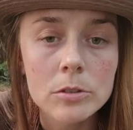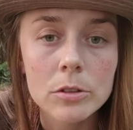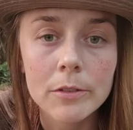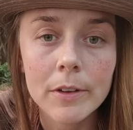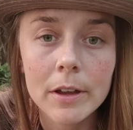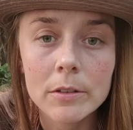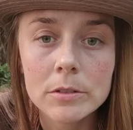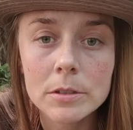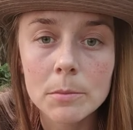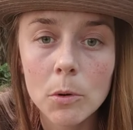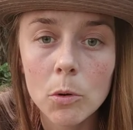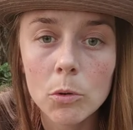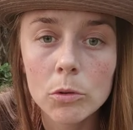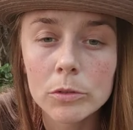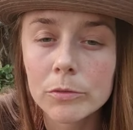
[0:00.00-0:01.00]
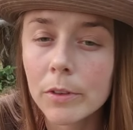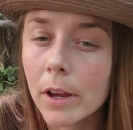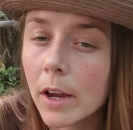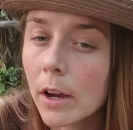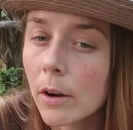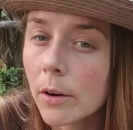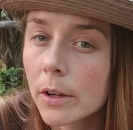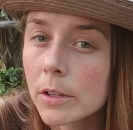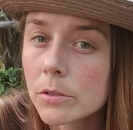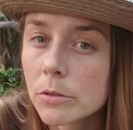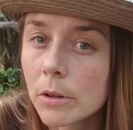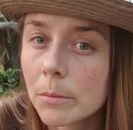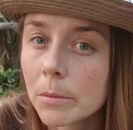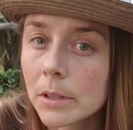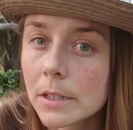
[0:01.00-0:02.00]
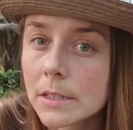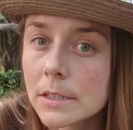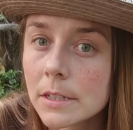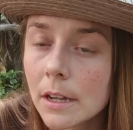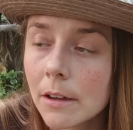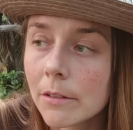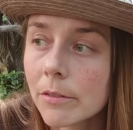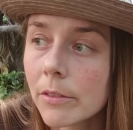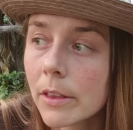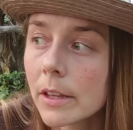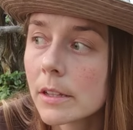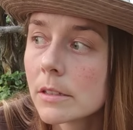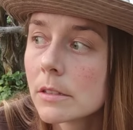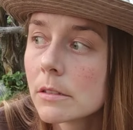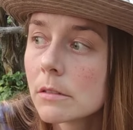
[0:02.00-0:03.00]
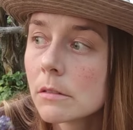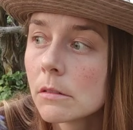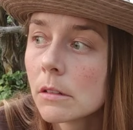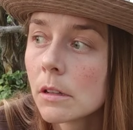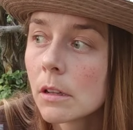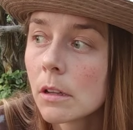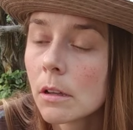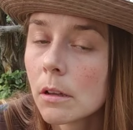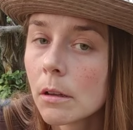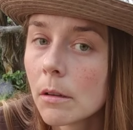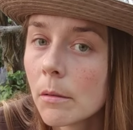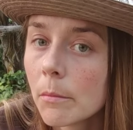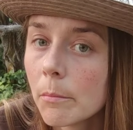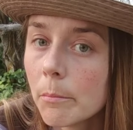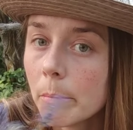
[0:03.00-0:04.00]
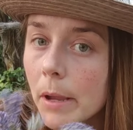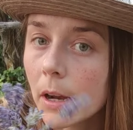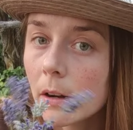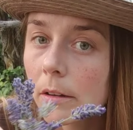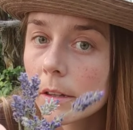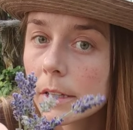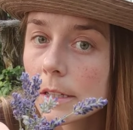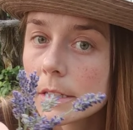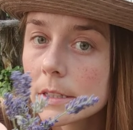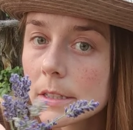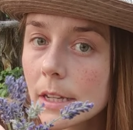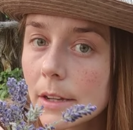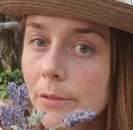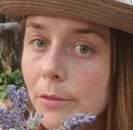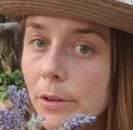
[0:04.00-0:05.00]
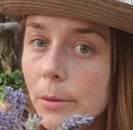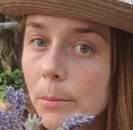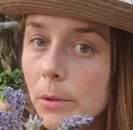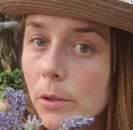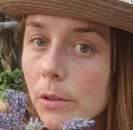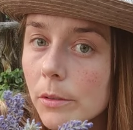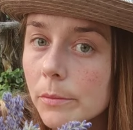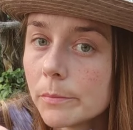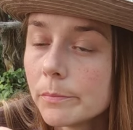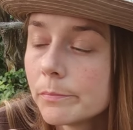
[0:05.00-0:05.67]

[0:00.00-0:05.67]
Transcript: So I found some old, very scribbly stuff that's barely decipherable.